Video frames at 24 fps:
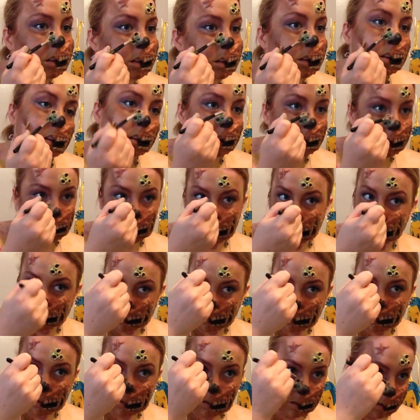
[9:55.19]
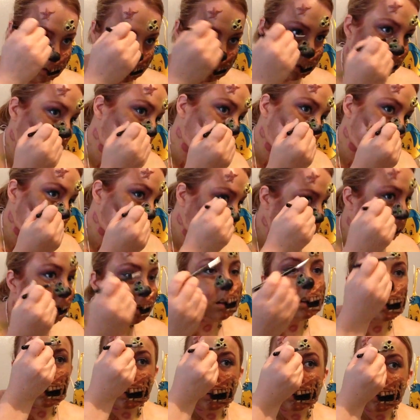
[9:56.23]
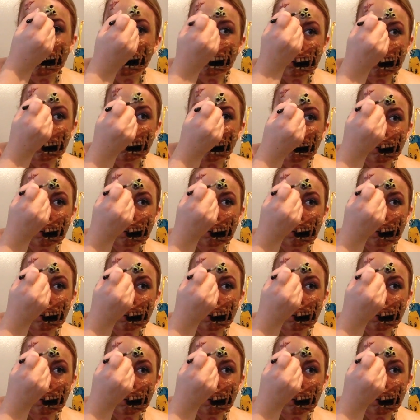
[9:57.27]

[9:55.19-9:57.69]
in a dungeon for about 10